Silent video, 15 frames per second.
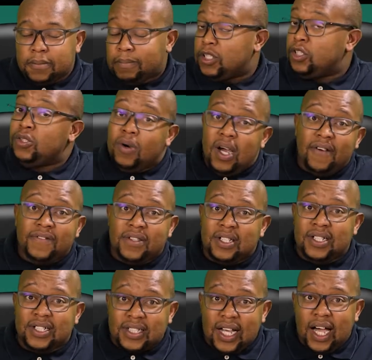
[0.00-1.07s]
But you have to
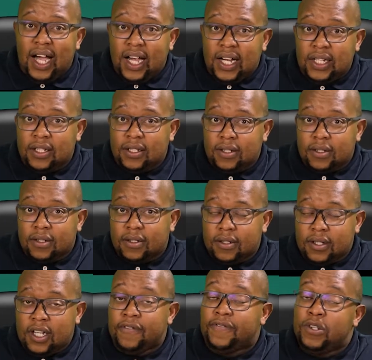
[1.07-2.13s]
decide
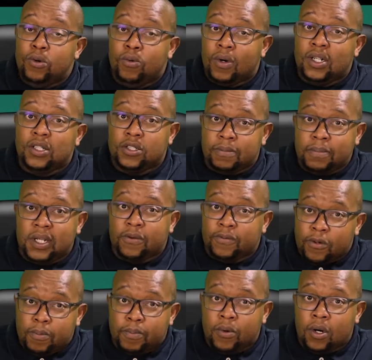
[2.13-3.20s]
if you want to be a
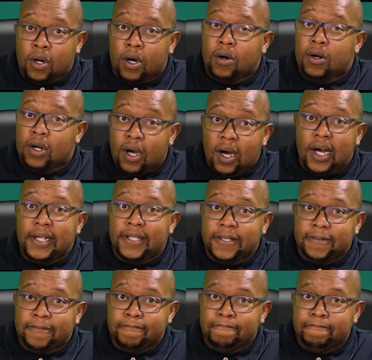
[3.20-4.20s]
footballer or not.